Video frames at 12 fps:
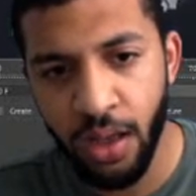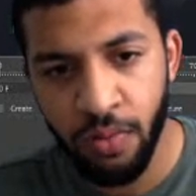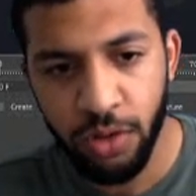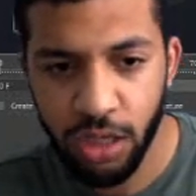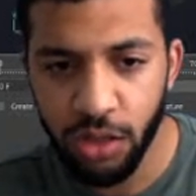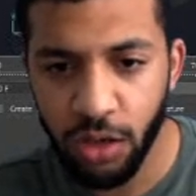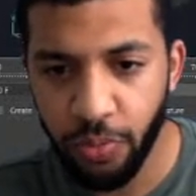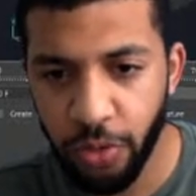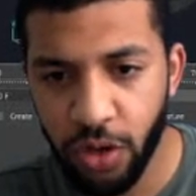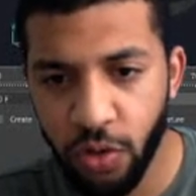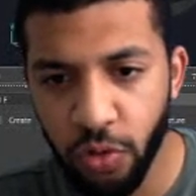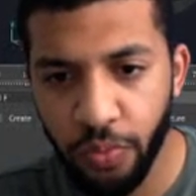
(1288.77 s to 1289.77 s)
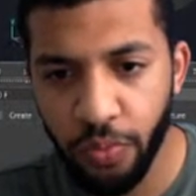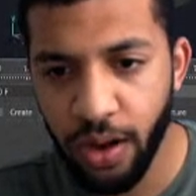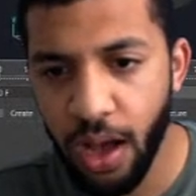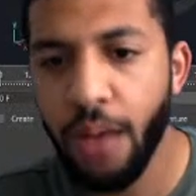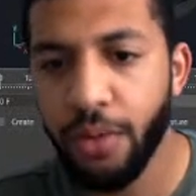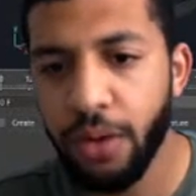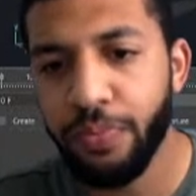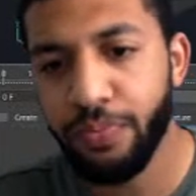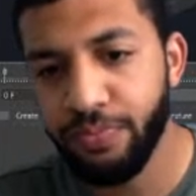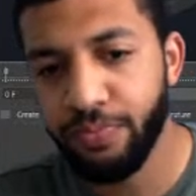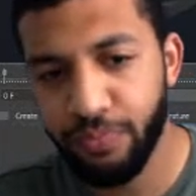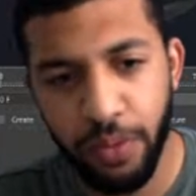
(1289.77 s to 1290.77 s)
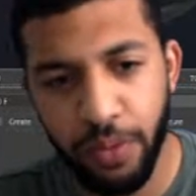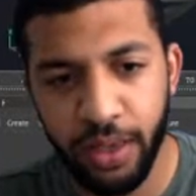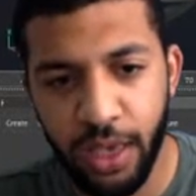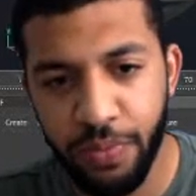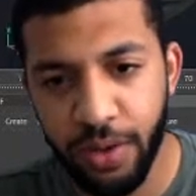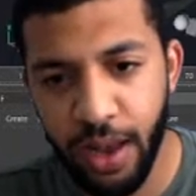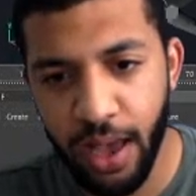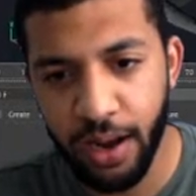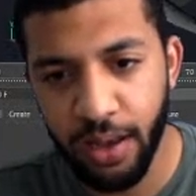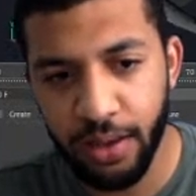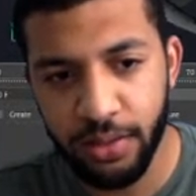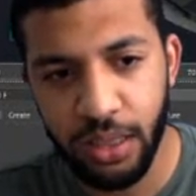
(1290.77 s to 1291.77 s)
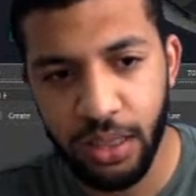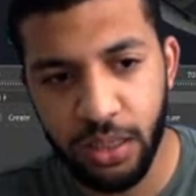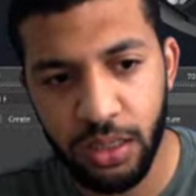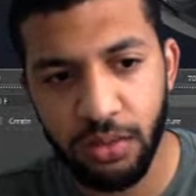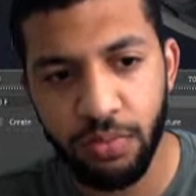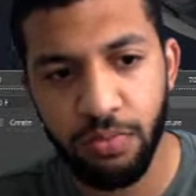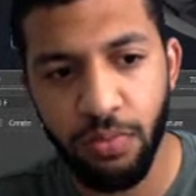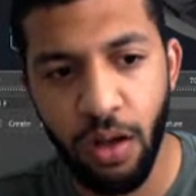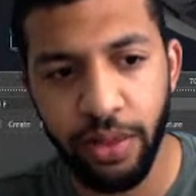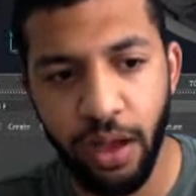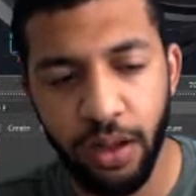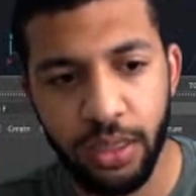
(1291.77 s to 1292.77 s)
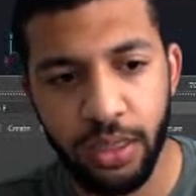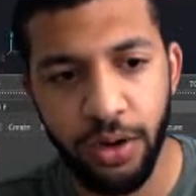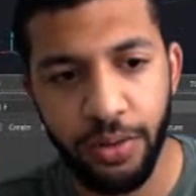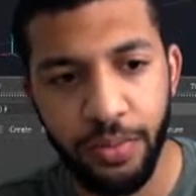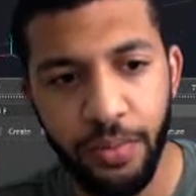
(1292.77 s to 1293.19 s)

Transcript: which could look pretty cool, but I'm going to probably keep it at 6 polygons here.